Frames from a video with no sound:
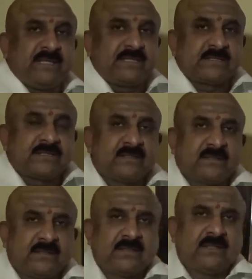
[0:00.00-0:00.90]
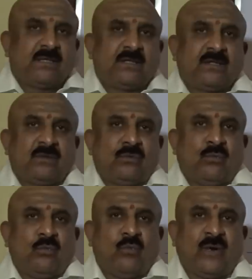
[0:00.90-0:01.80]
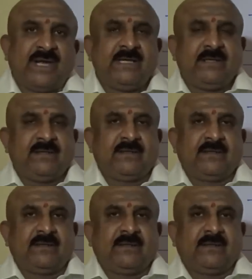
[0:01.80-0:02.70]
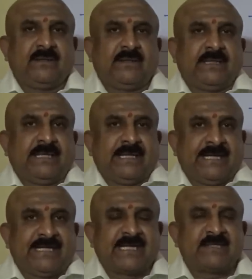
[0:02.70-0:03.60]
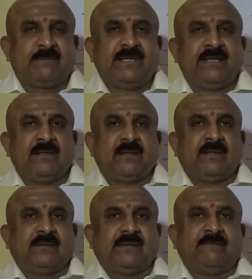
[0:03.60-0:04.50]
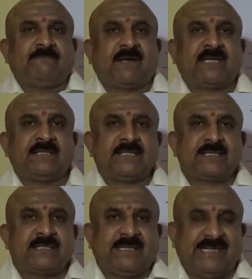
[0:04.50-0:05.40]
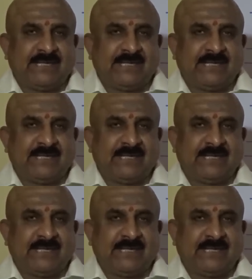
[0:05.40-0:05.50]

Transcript: Yes. Why? It has been the father's